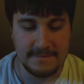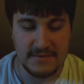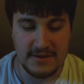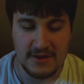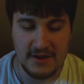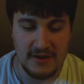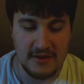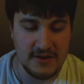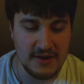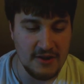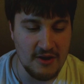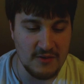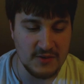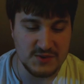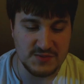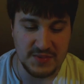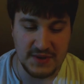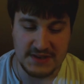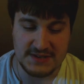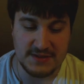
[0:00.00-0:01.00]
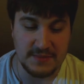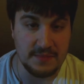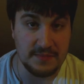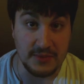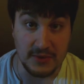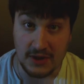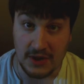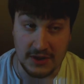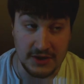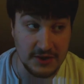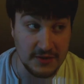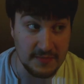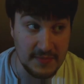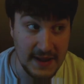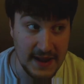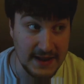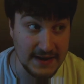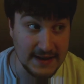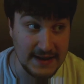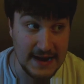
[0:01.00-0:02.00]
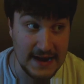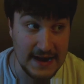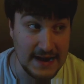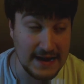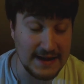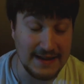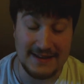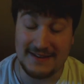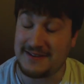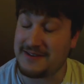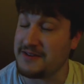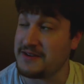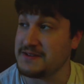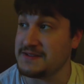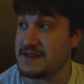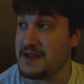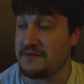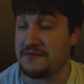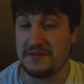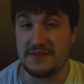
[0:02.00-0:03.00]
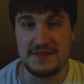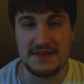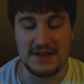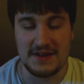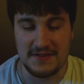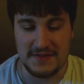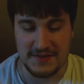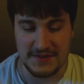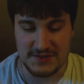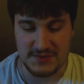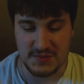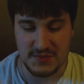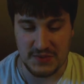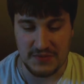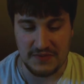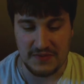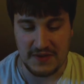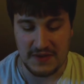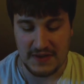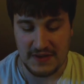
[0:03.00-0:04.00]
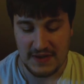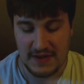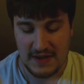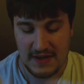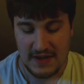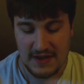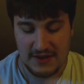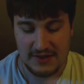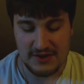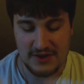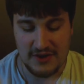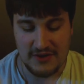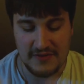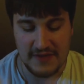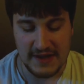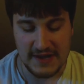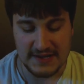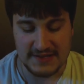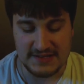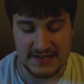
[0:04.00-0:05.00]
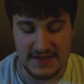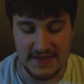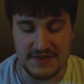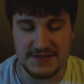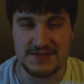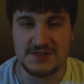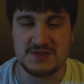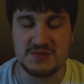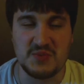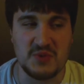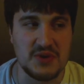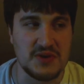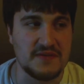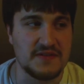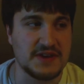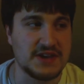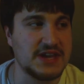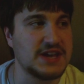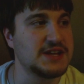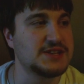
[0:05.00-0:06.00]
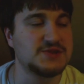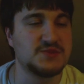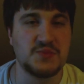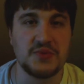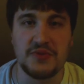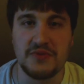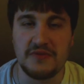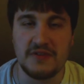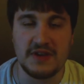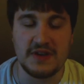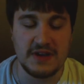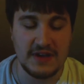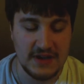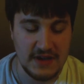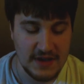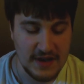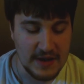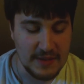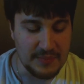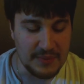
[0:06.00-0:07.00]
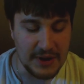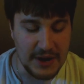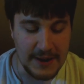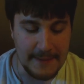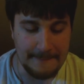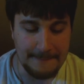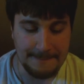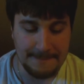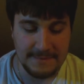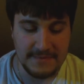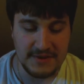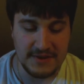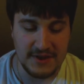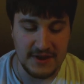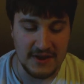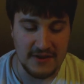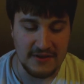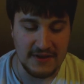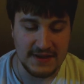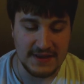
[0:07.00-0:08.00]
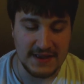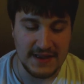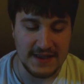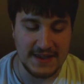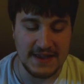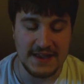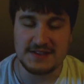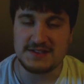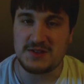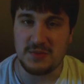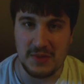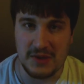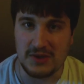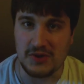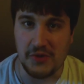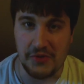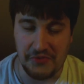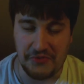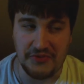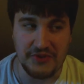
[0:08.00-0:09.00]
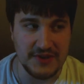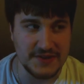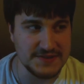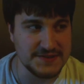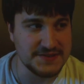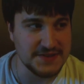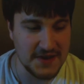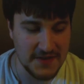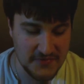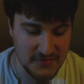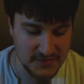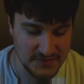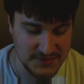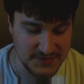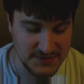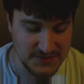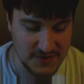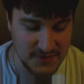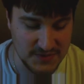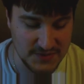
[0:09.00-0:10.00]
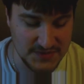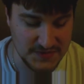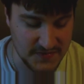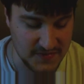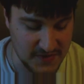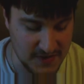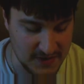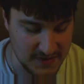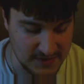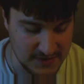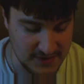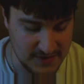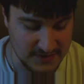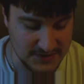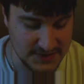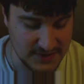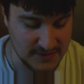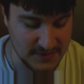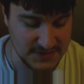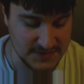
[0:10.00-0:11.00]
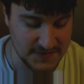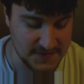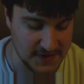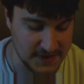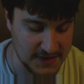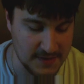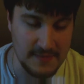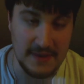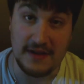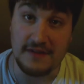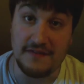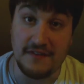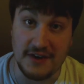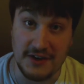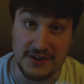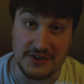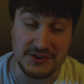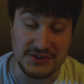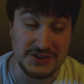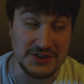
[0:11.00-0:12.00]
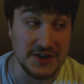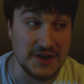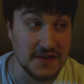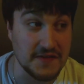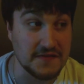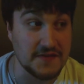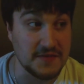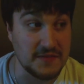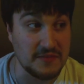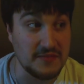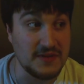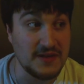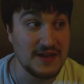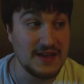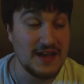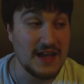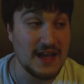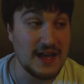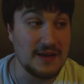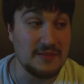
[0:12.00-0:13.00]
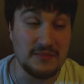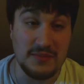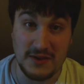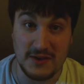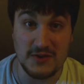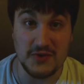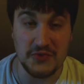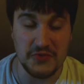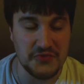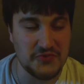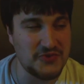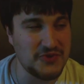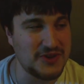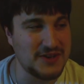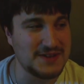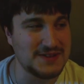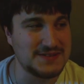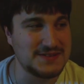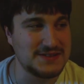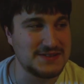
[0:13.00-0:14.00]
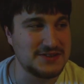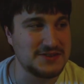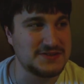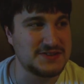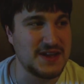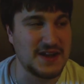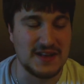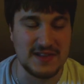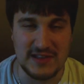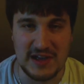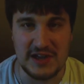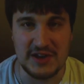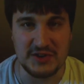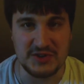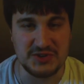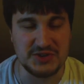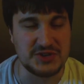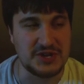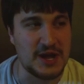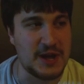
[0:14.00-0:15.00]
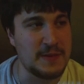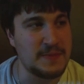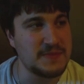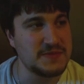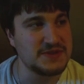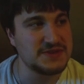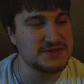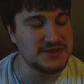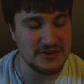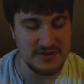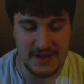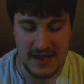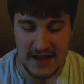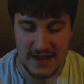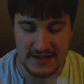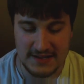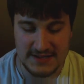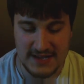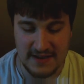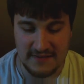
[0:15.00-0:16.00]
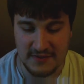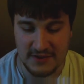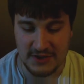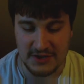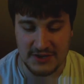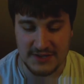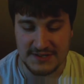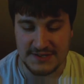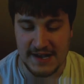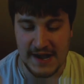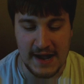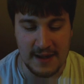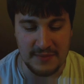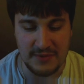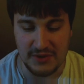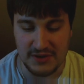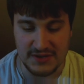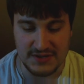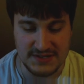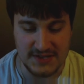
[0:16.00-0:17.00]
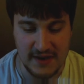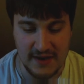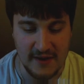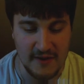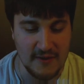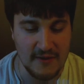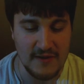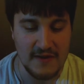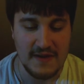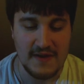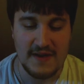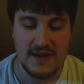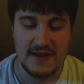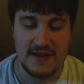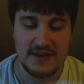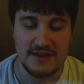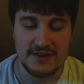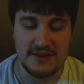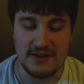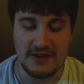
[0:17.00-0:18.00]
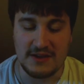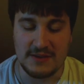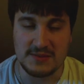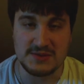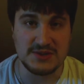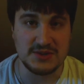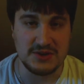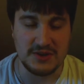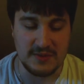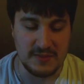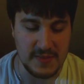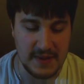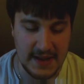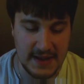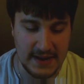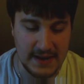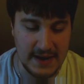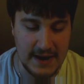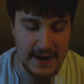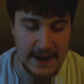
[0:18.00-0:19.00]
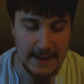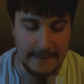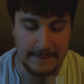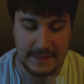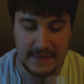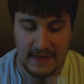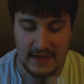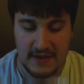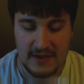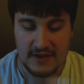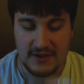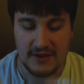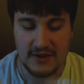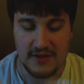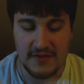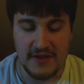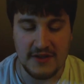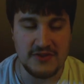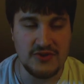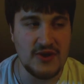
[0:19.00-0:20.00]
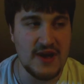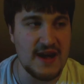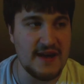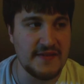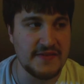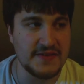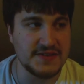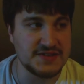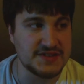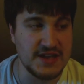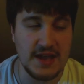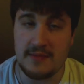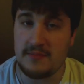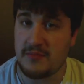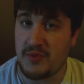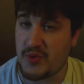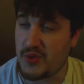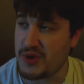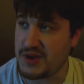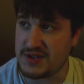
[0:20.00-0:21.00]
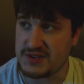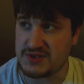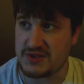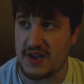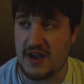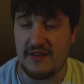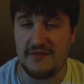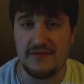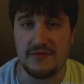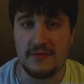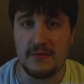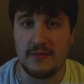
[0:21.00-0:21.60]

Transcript: you know, he always plays a, a good bad guy. You know, he definitely did in this movie. You know, like I said, this is more of a kid's movie. But, you know, it gets to be goofy and stuff, which is always fun. You know, it's always fun to make fun of yourself and and be goofy and you know take a lighter step. So yeah, he's having a good time. You can tell, you know, he was a good bad guy. You know, then you have the same boys. You have